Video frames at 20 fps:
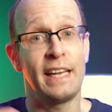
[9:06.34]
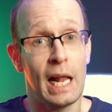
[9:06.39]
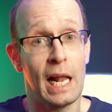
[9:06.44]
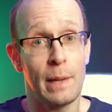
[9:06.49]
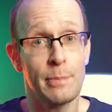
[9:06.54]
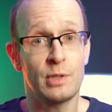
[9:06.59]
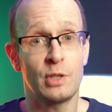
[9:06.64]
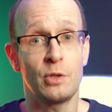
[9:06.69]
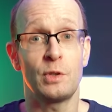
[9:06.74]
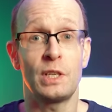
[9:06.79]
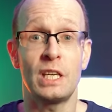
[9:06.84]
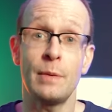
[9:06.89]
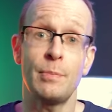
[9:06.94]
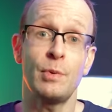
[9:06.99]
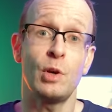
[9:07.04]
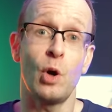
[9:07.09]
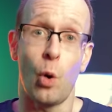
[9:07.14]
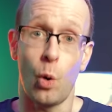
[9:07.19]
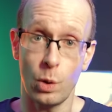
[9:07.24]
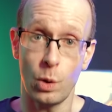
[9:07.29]
helps you keep
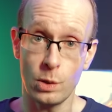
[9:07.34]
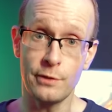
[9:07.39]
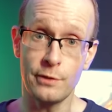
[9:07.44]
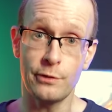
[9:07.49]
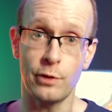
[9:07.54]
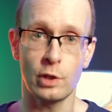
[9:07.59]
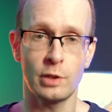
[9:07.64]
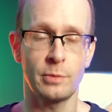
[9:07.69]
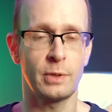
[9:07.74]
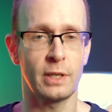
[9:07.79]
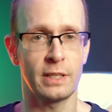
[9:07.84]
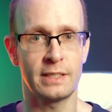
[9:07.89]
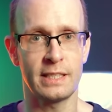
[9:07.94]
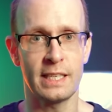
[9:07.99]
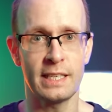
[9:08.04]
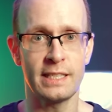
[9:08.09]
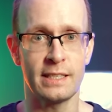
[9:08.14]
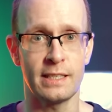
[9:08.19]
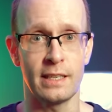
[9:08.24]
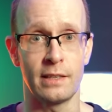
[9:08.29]
your audio volume
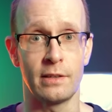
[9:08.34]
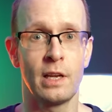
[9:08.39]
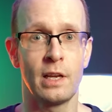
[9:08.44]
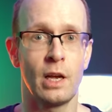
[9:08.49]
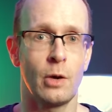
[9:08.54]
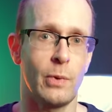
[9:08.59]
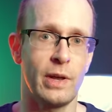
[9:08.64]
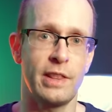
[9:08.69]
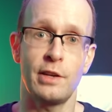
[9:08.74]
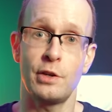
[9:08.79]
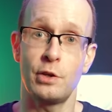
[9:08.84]
consistent whether